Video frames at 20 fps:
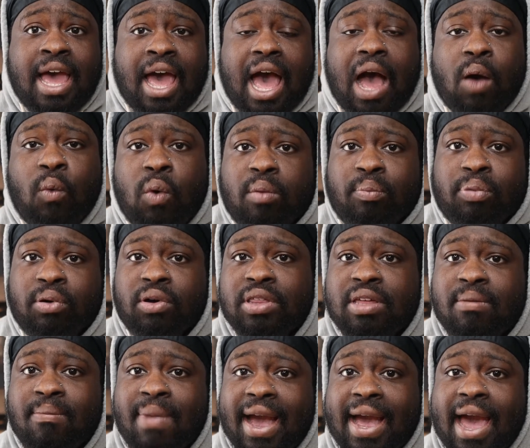I won't pull
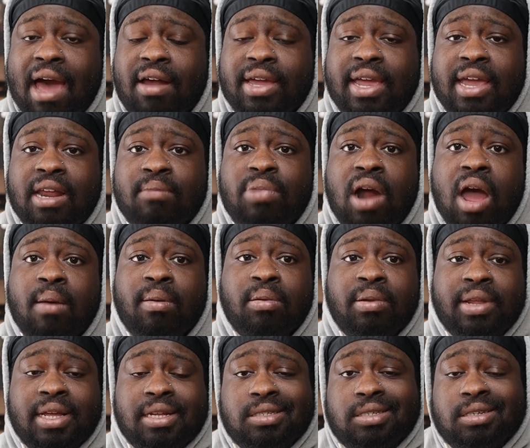them back out again
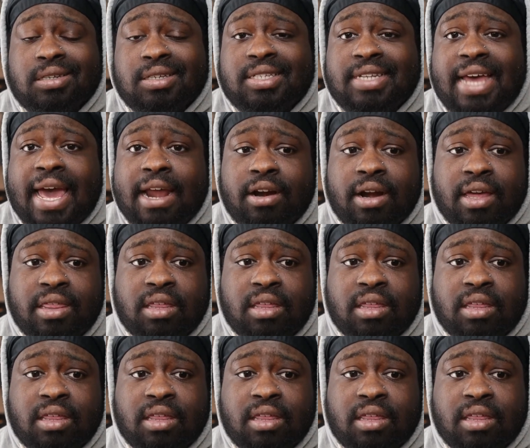probably until Saturday.